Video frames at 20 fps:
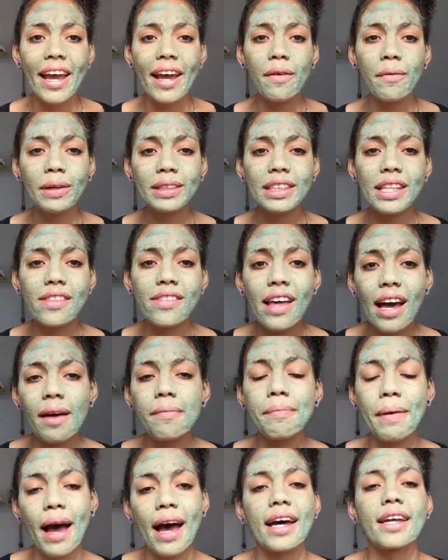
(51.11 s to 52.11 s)
It wasn't
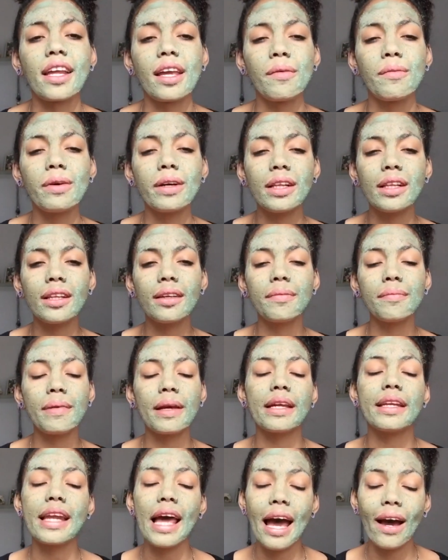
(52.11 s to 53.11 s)
that bad, I will
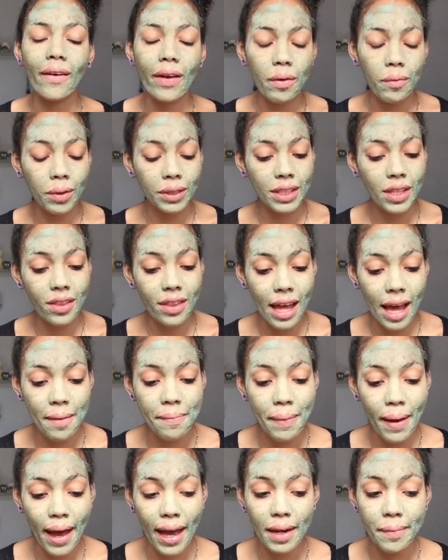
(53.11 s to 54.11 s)
admit now it wasn't
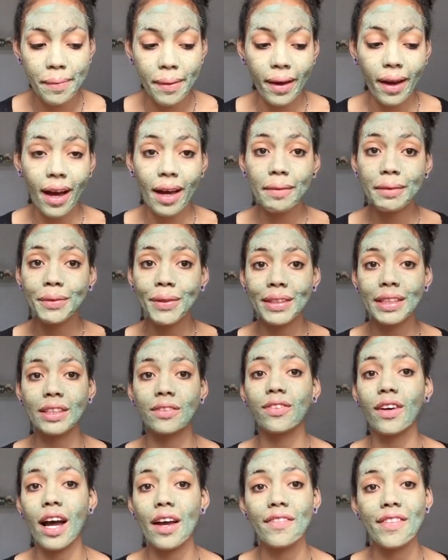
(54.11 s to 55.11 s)
that bad, but I'm
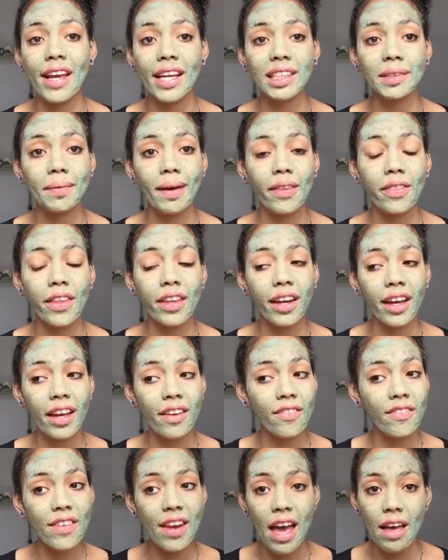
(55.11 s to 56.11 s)
25 next month and I
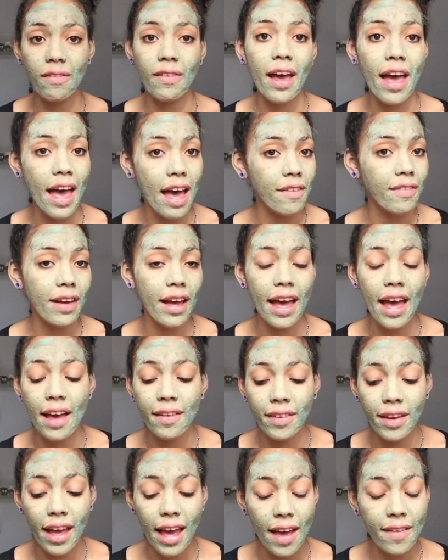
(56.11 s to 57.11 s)
have never
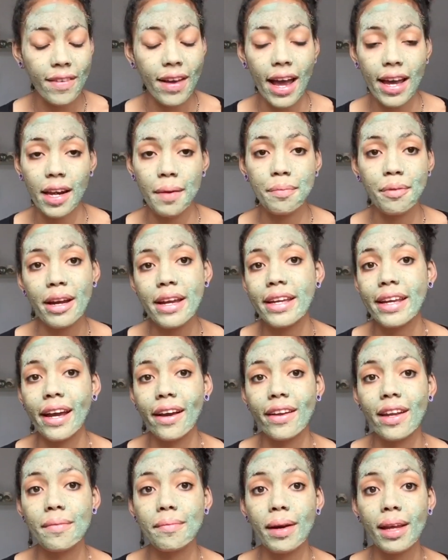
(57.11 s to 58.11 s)
ever had a
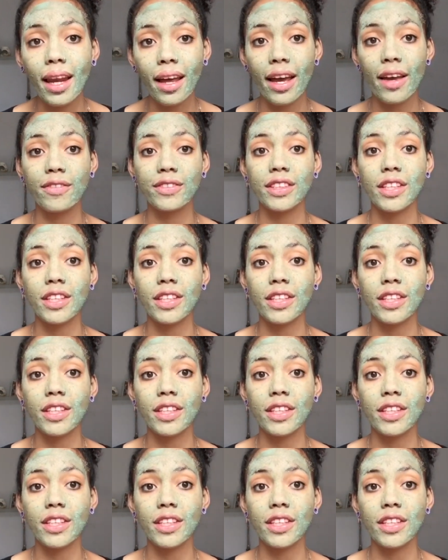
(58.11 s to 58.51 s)
breakout in my life.